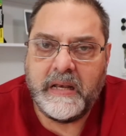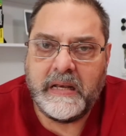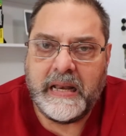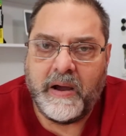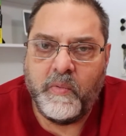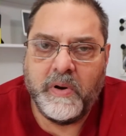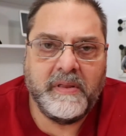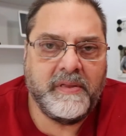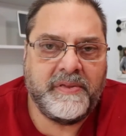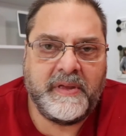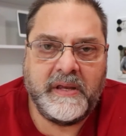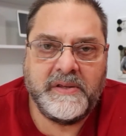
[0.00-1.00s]
Now, one of
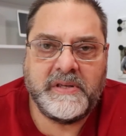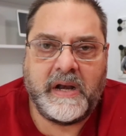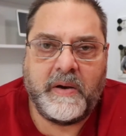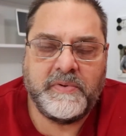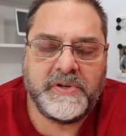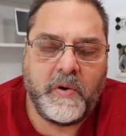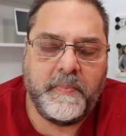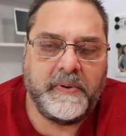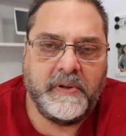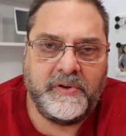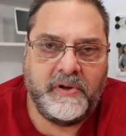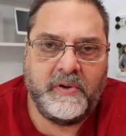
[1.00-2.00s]
the things that I was
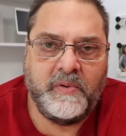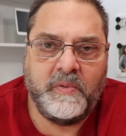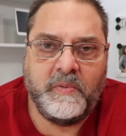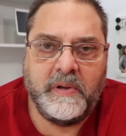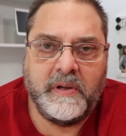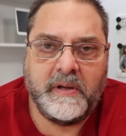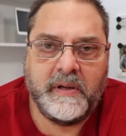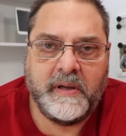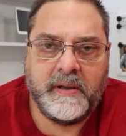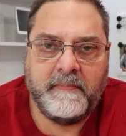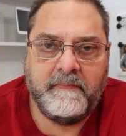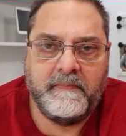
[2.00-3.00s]
hoping to do
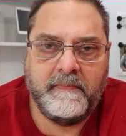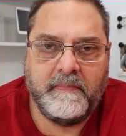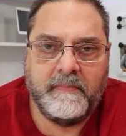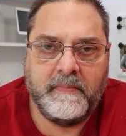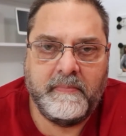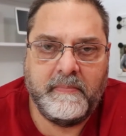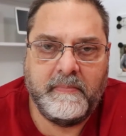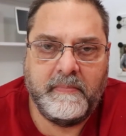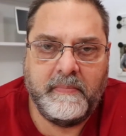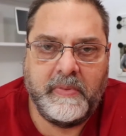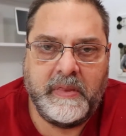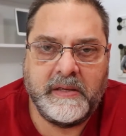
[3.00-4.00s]

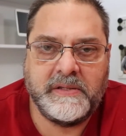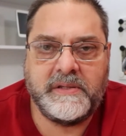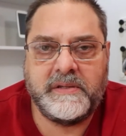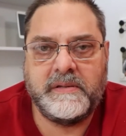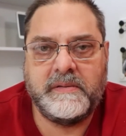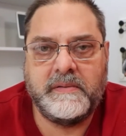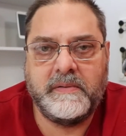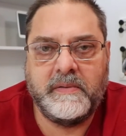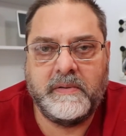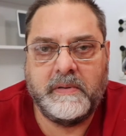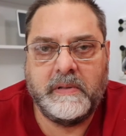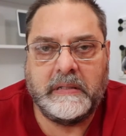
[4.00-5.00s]
this
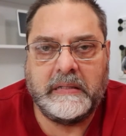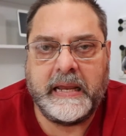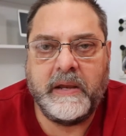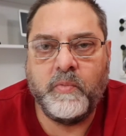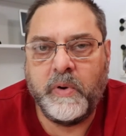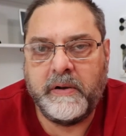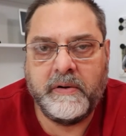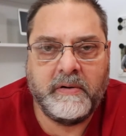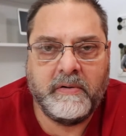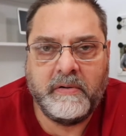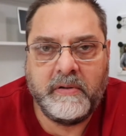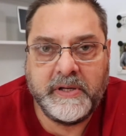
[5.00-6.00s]
late winter,
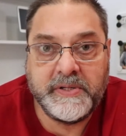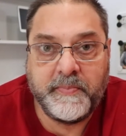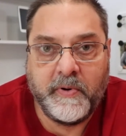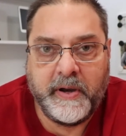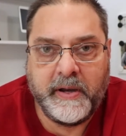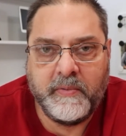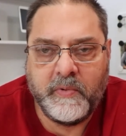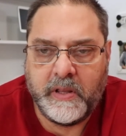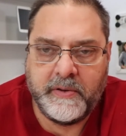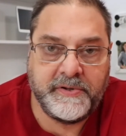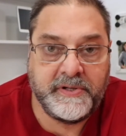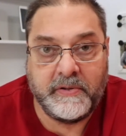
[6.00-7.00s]
early spring, while
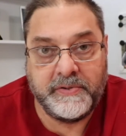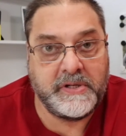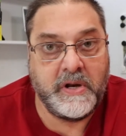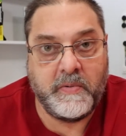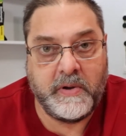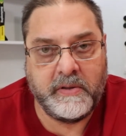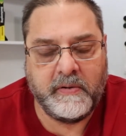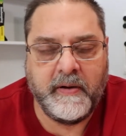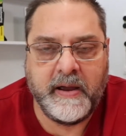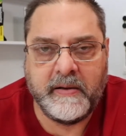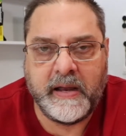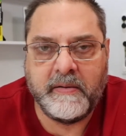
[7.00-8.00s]
there's still snow on the
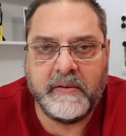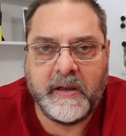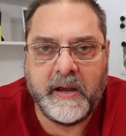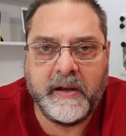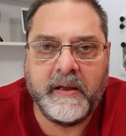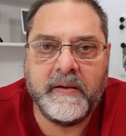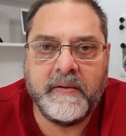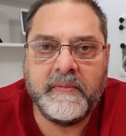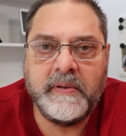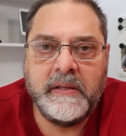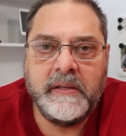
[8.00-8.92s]
ground out in Idaho,